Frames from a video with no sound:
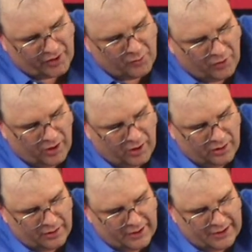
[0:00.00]
very
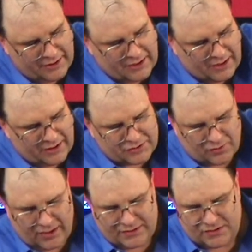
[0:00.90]
well, and it's
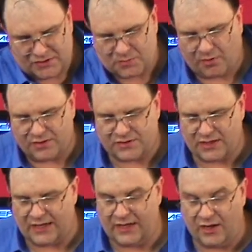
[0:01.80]
trying to disperse
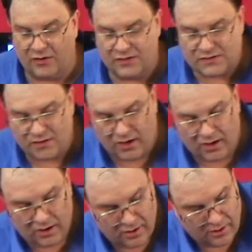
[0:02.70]
it. And here is
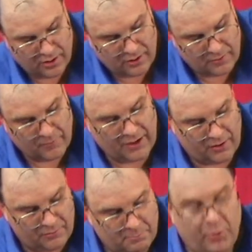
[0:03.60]
the,
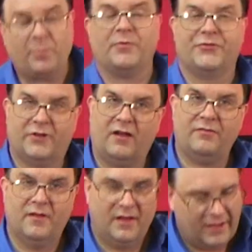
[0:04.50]
well, purple stuff,